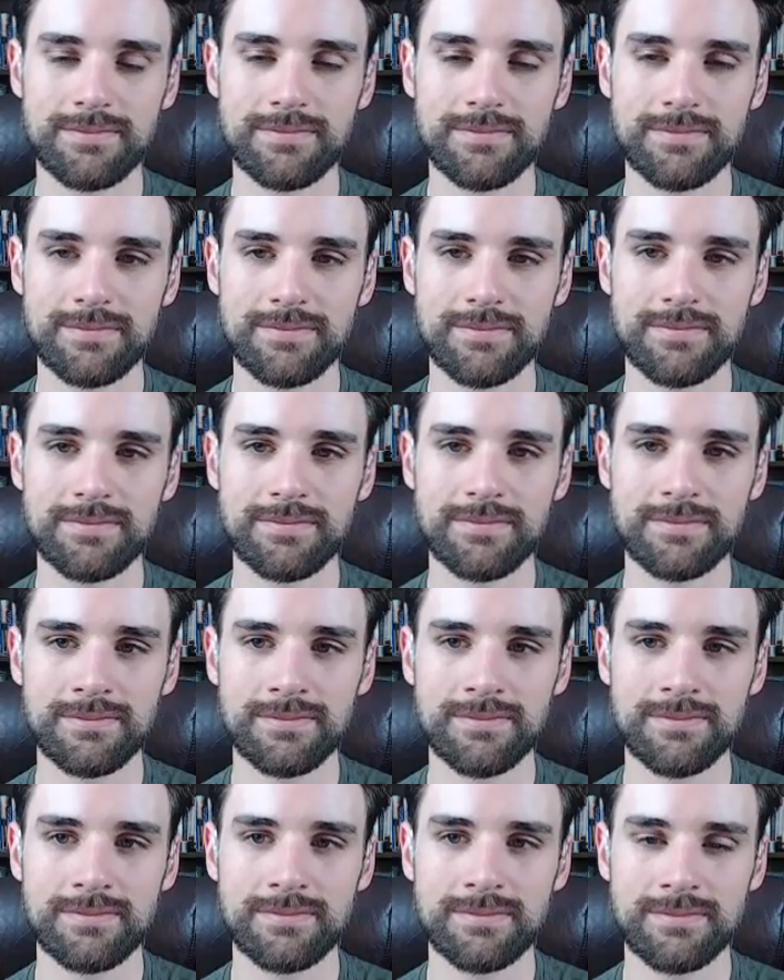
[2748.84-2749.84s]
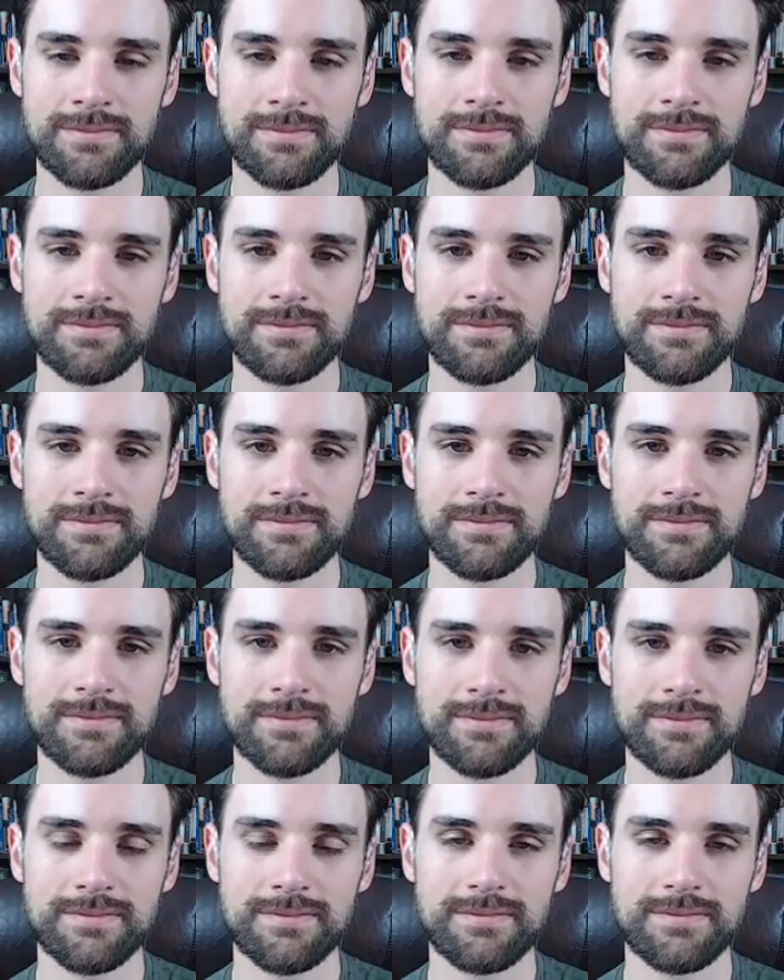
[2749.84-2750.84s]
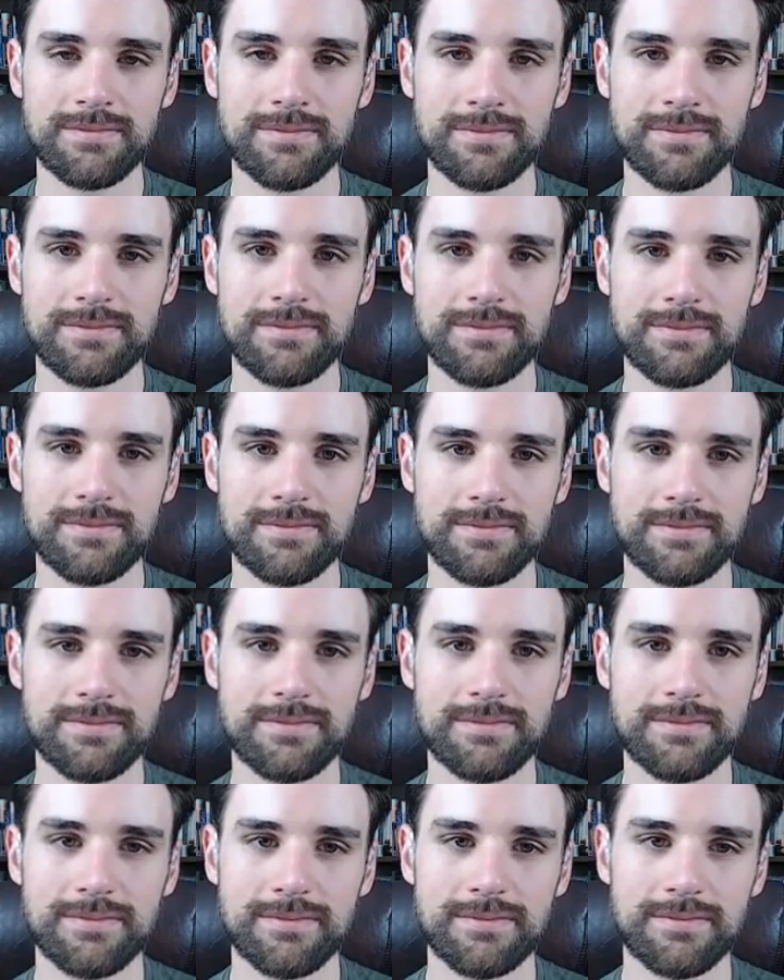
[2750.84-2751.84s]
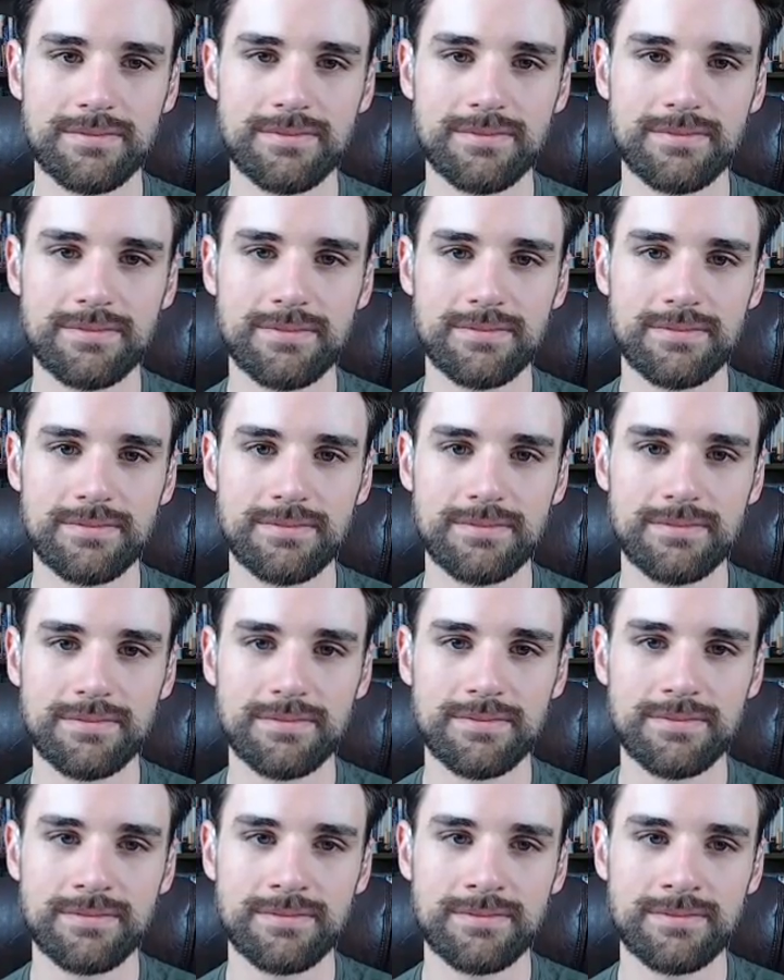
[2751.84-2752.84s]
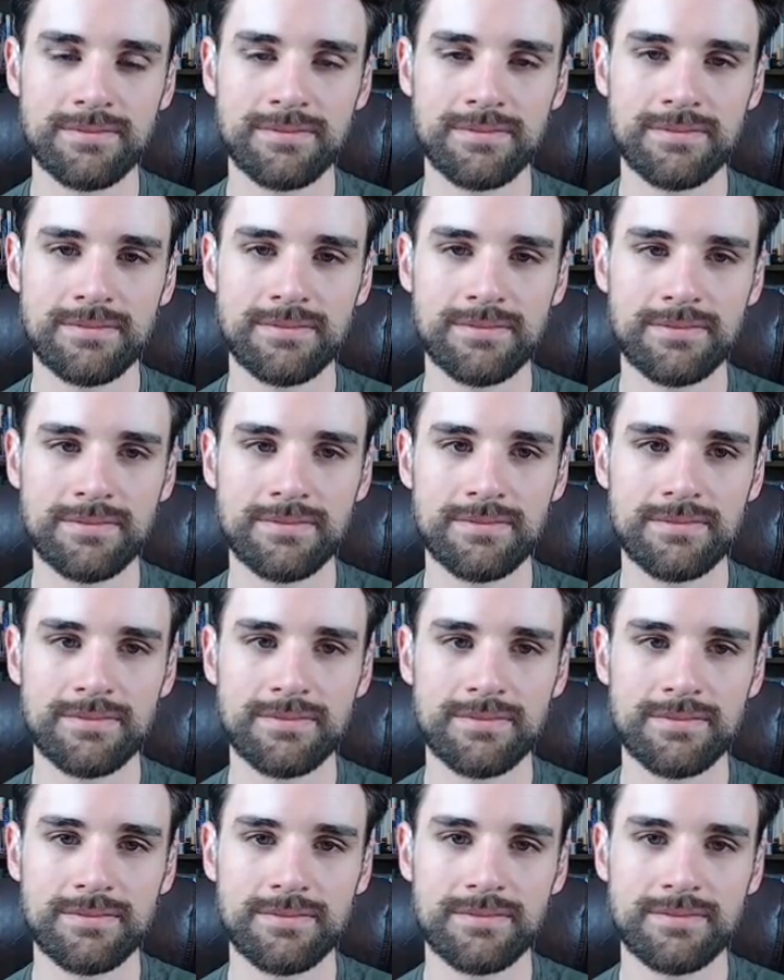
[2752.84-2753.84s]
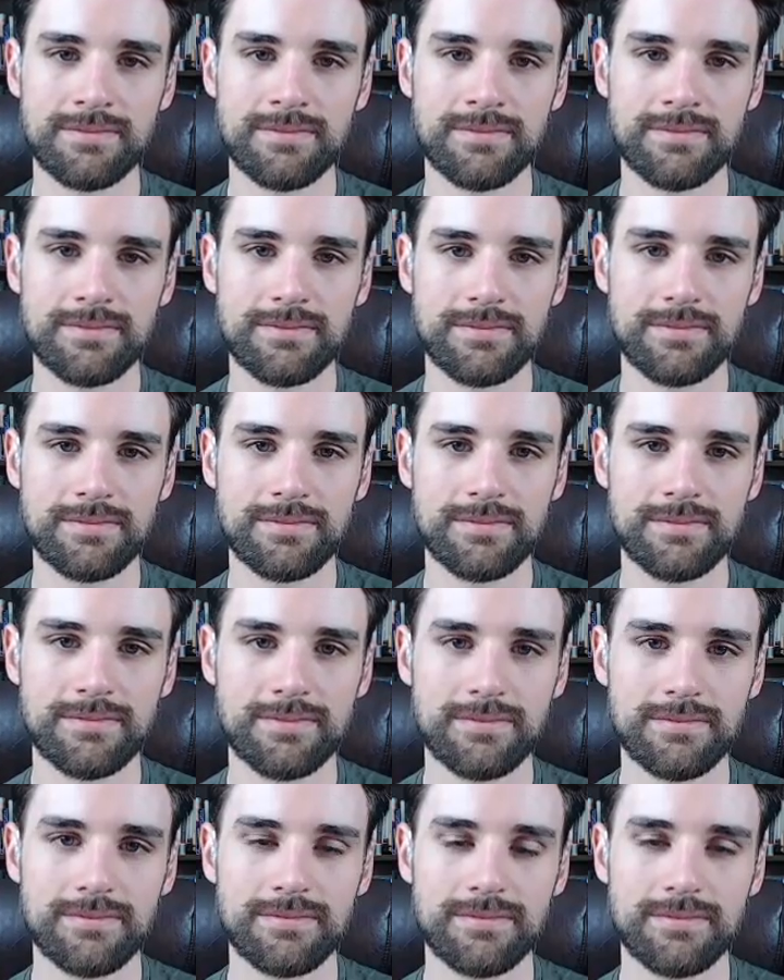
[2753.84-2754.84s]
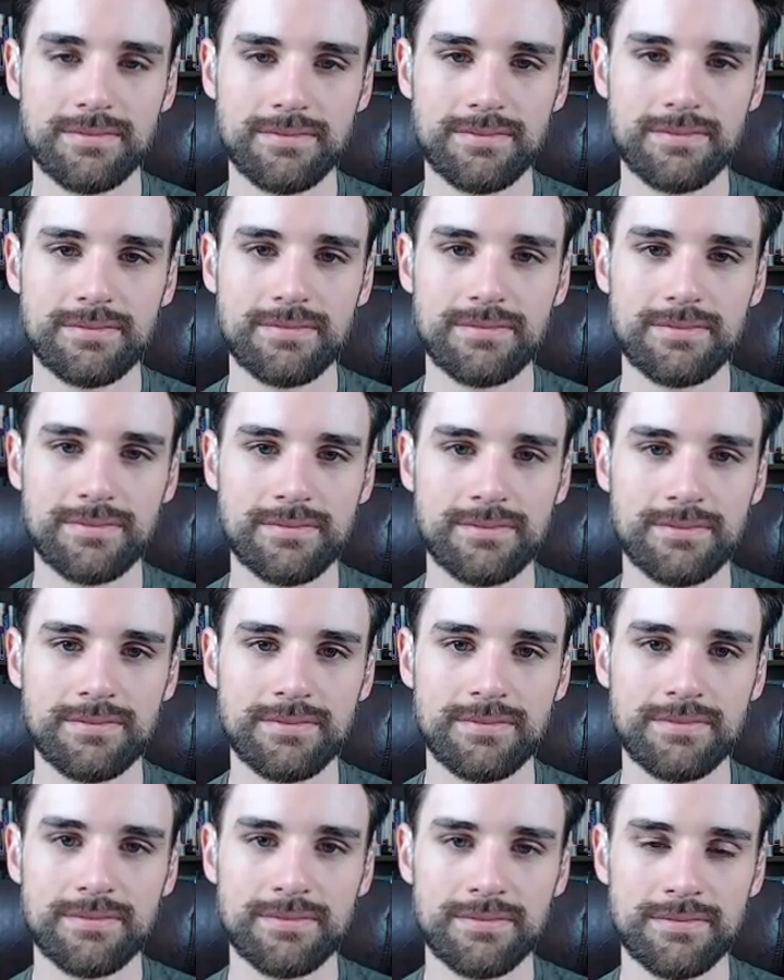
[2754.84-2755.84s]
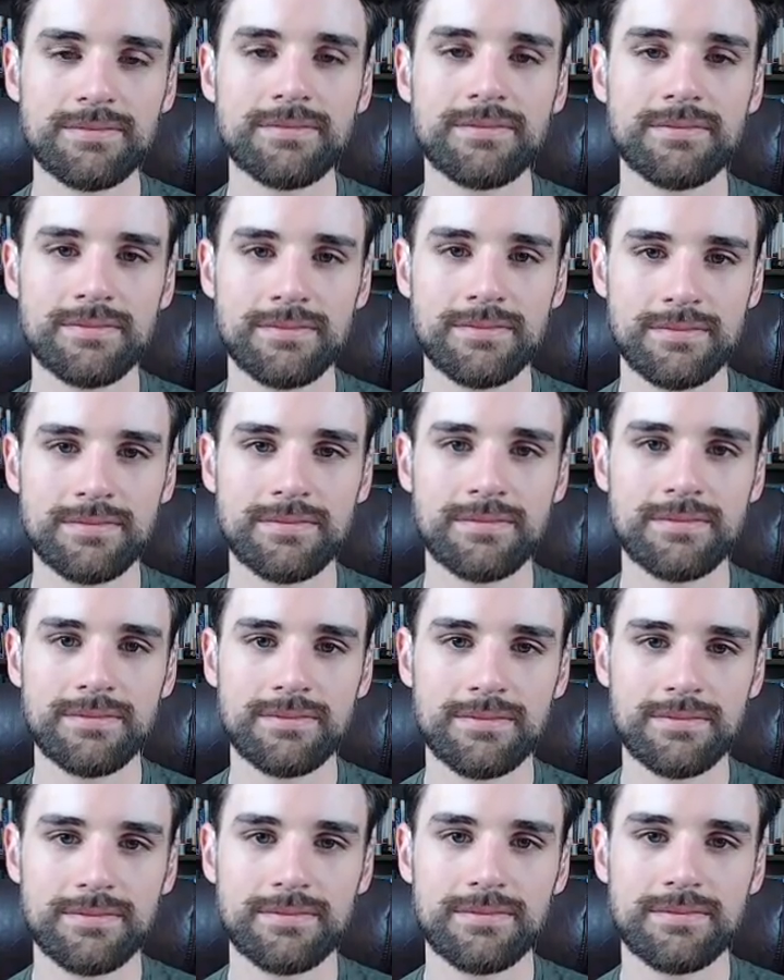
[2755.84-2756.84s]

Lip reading: The person shown says nothing.